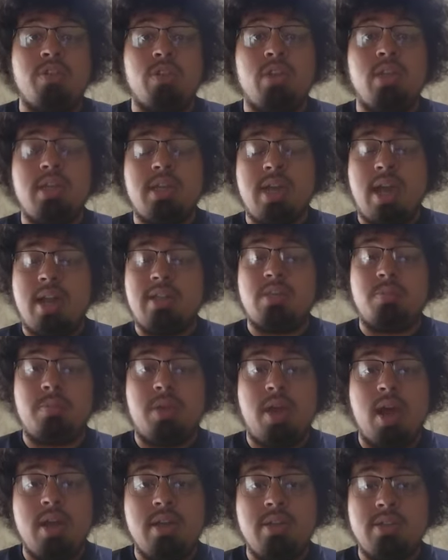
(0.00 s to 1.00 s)
If you look at it, to
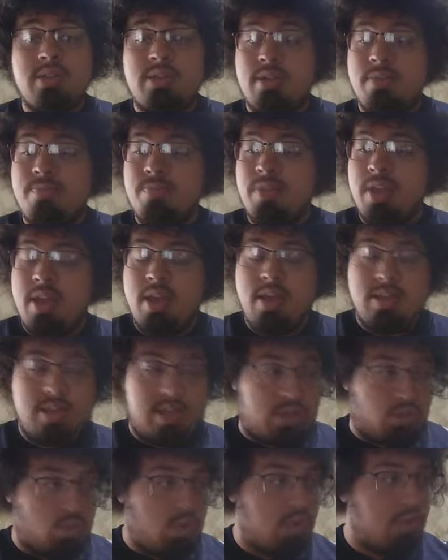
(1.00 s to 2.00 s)
be honest,
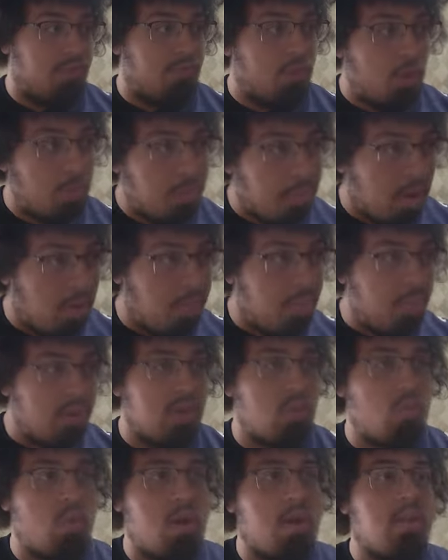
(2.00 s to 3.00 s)
they threw the football
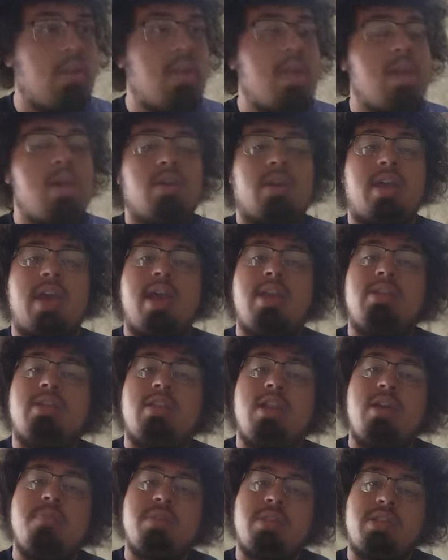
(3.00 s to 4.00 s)
pretty well. Kade
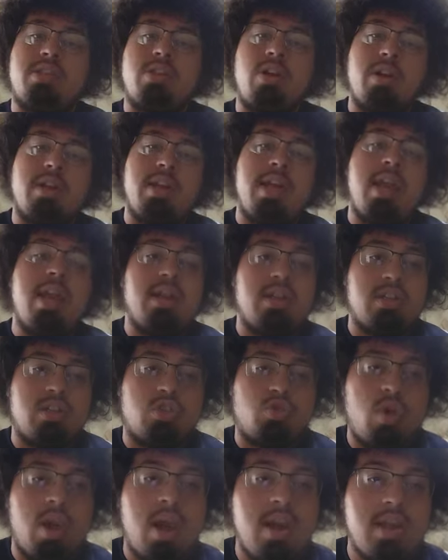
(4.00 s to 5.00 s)
Klubnik started hitting a
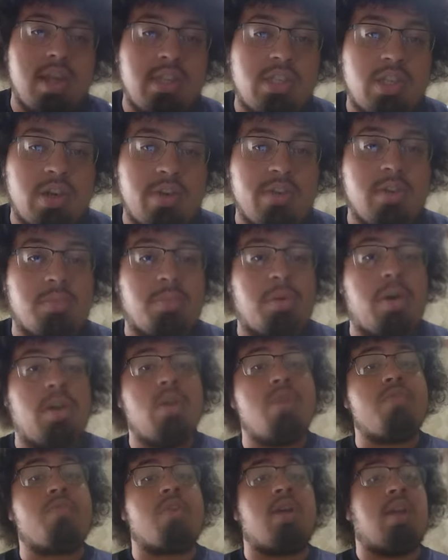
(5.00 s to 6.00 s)
stride. He turned the
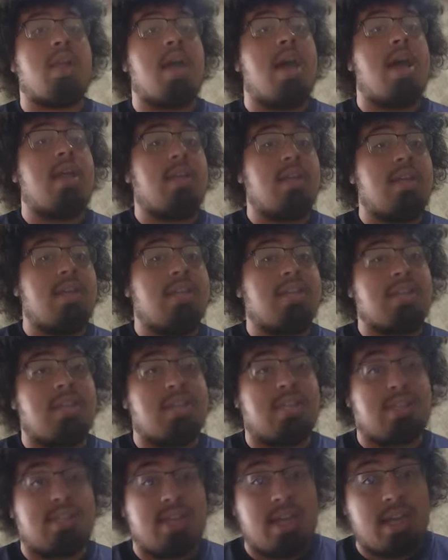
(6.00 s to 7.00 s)
ball over a lot less
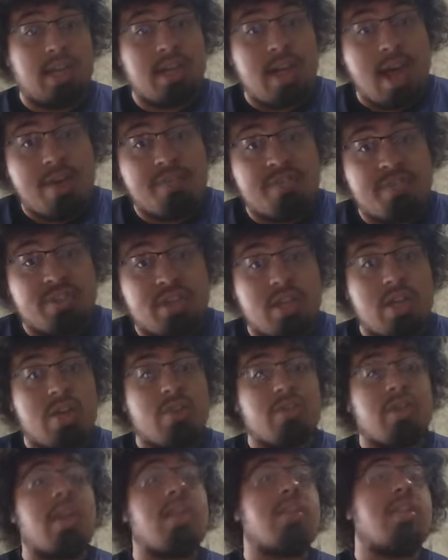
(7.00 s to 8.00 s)
in the second half of the
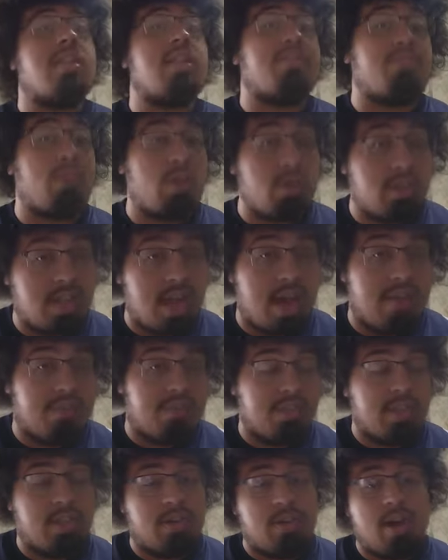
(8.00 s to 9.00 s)
year than he did the first
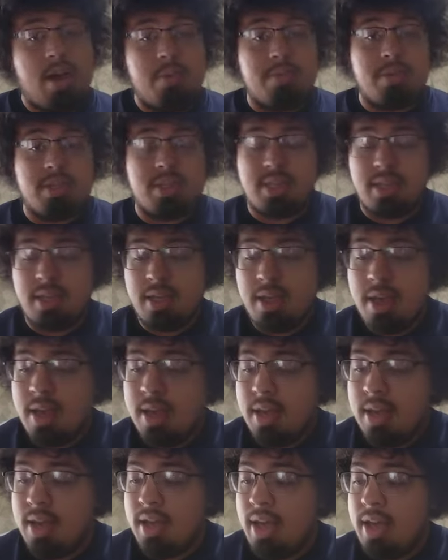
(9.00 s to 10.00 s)
half of the year, obviously.
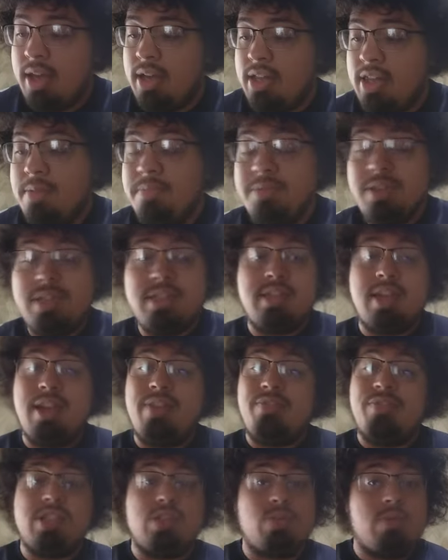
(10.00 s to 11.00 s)
And Clemson's
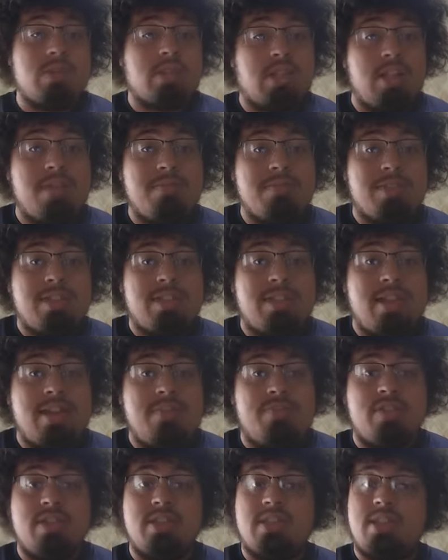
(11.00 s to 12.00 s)
defense was Clemson's
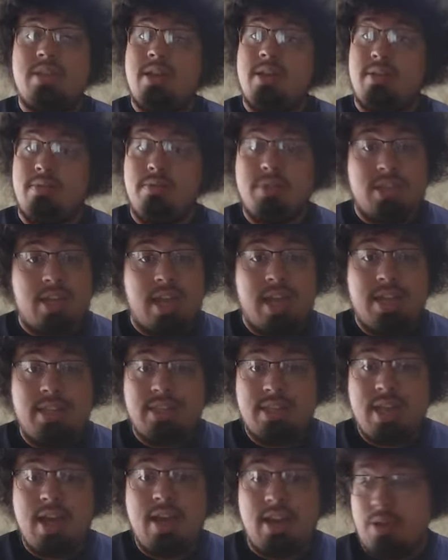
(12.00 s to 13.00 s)
defense. It, it was
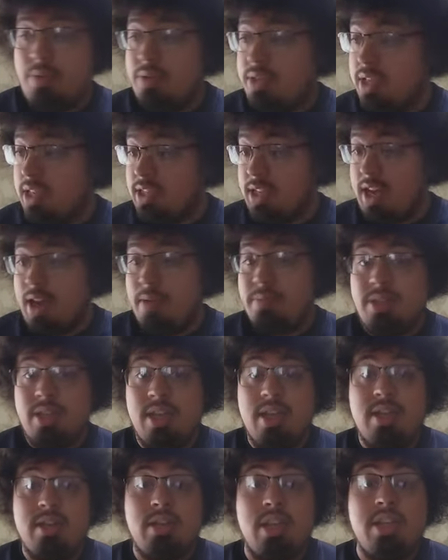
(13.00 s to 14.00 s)
lights out. It was a top
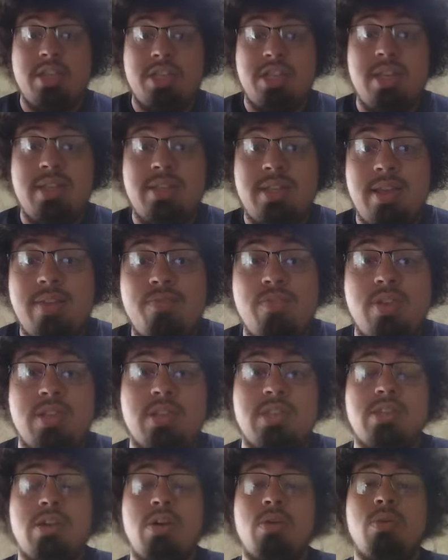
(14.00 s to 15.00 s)
10 legit
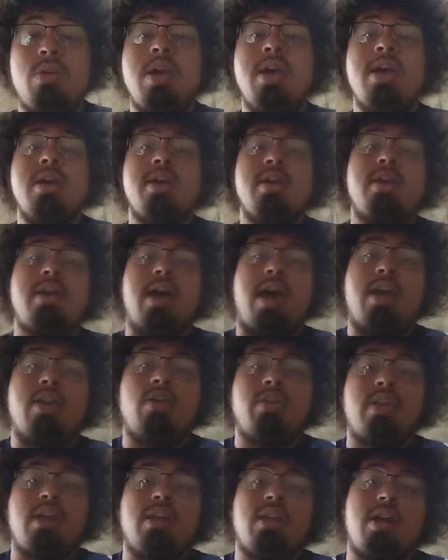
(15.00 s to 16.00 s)
defense. So I
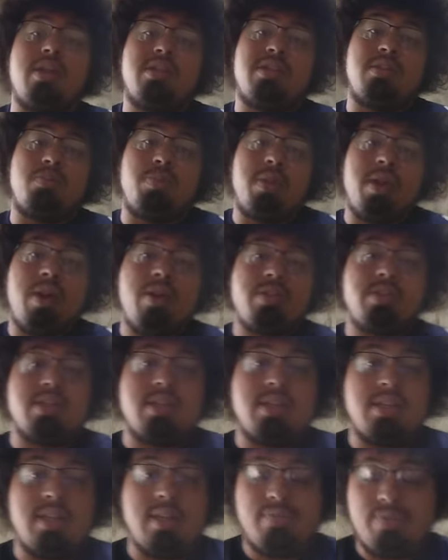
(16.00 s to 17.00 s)
know they lost some players
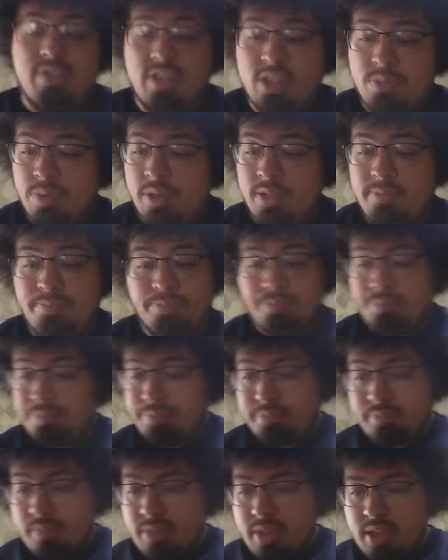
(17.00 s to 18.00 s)
on the defense, but
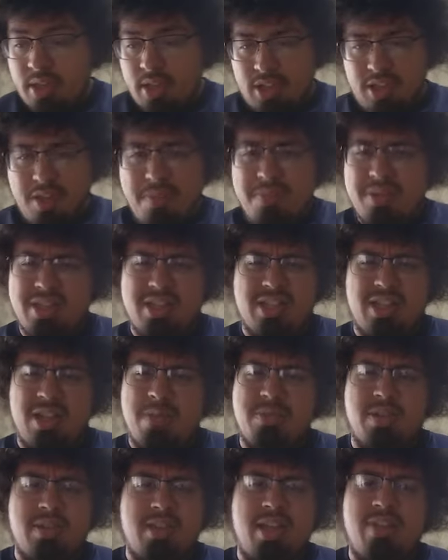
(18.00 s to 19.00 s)
Clemson's
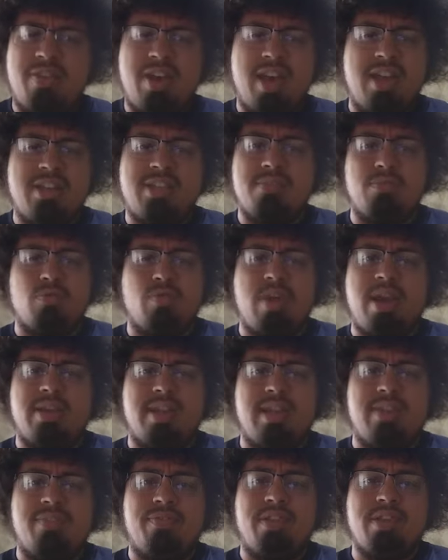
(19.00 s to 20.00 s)
Clemson. They've had some
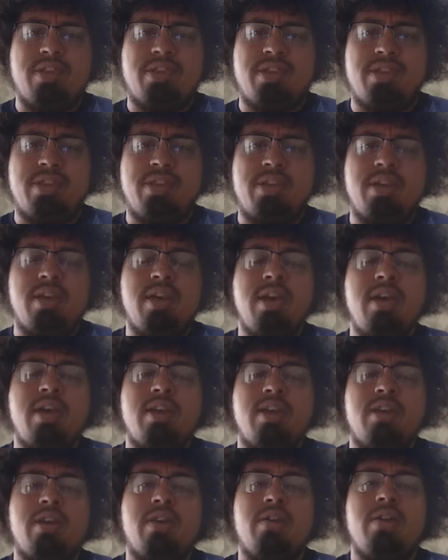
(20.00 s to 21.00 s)
great defenses
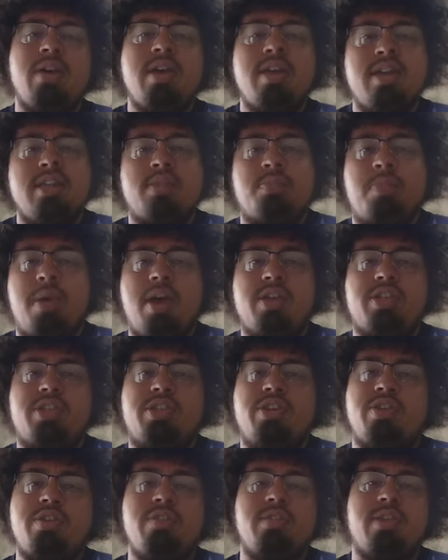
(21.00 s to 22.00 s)
you know, this
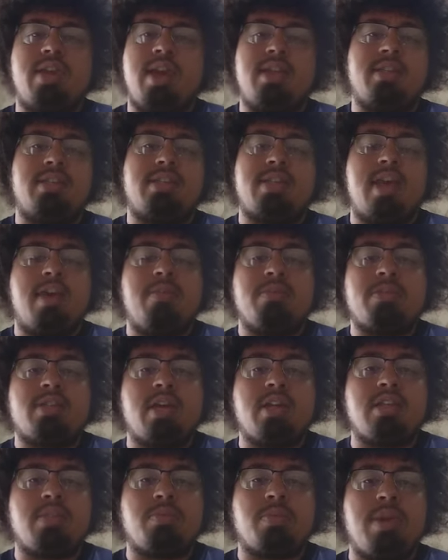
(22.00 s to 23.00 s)
past year, you can't say it was
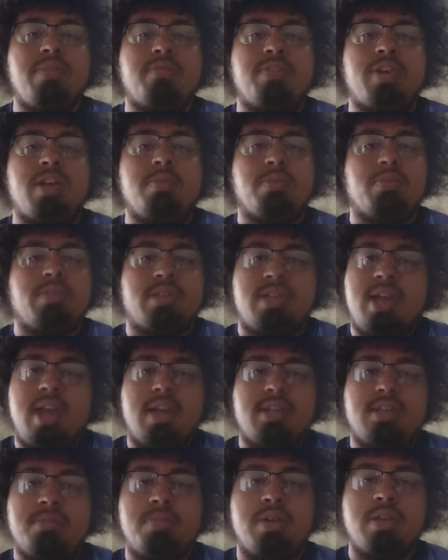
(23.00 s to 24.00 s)
because of Brent Venables. He
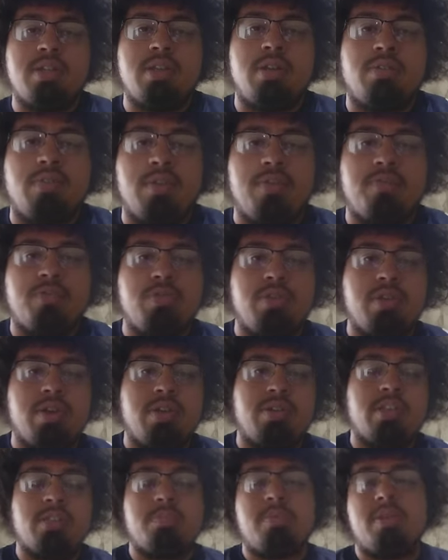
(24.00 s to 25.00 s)
hasn't been there for a few
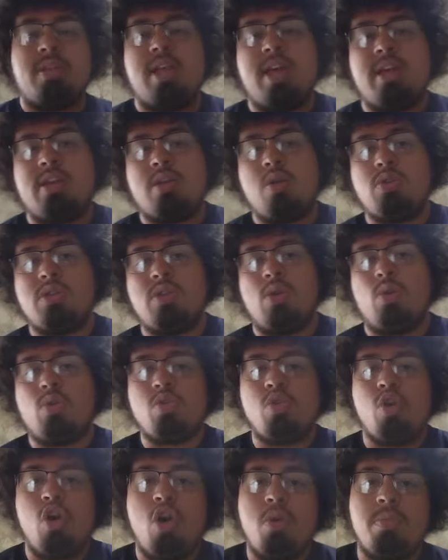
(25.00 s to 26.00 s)
years. He's been the head coach at
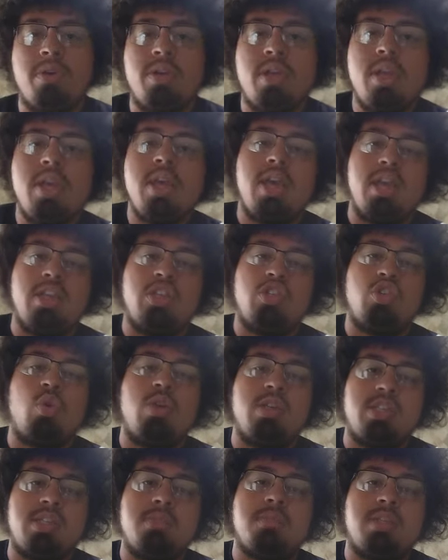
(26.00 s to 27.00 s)
Oklahoma,
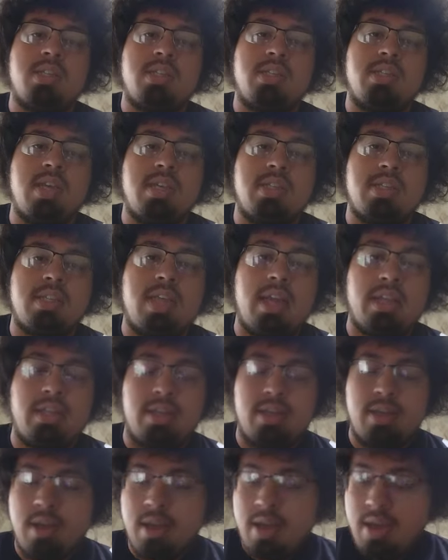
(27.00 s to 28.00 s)
enjoying some success
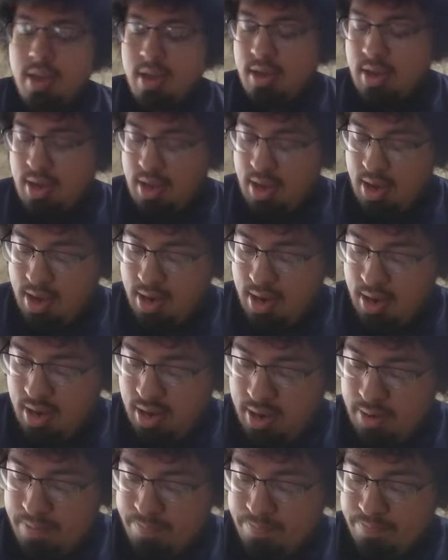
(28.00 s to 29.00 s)
lately. And
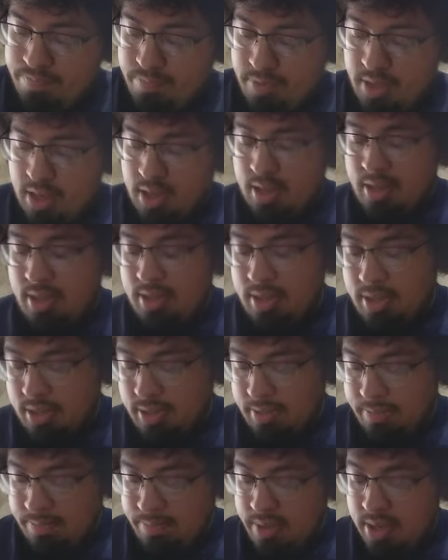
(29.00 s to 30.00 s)
um,
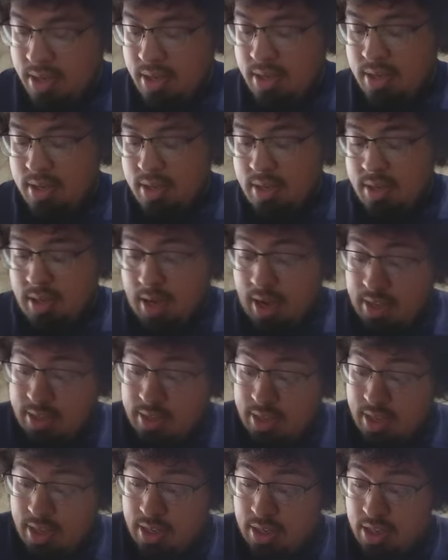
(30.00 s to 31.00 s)
uh, um, I
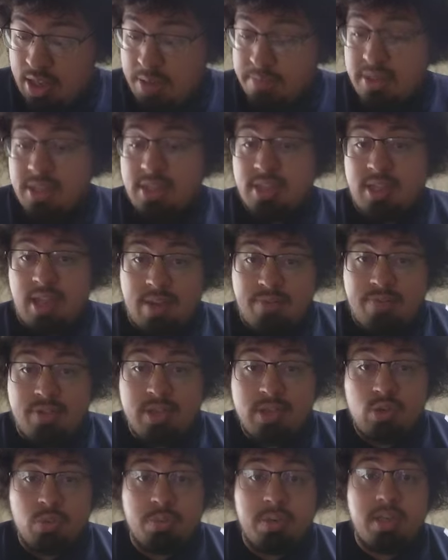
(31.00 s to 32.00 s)
think Clemson's
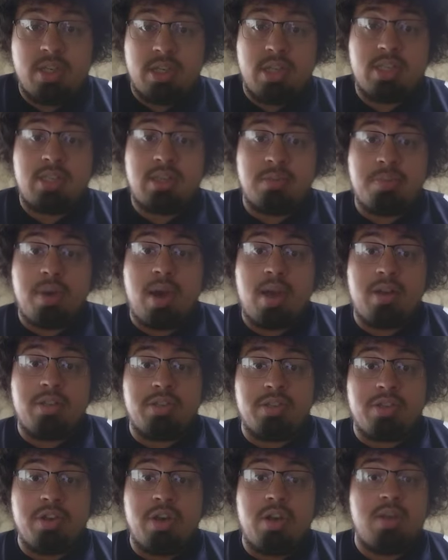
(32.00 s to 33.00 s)
defense will be just about
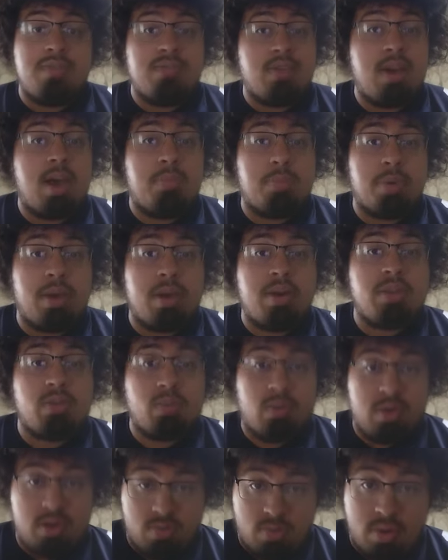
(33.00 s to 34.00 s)
as good, if not better,
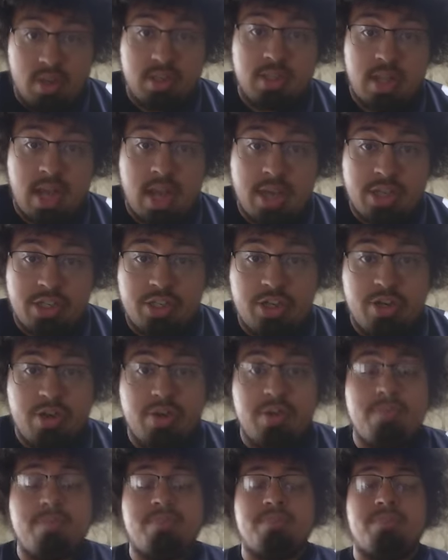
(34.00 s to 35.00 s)
than what it was last
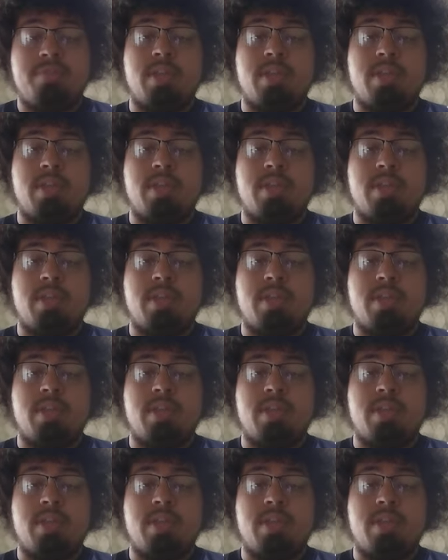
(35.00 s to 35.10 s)
year.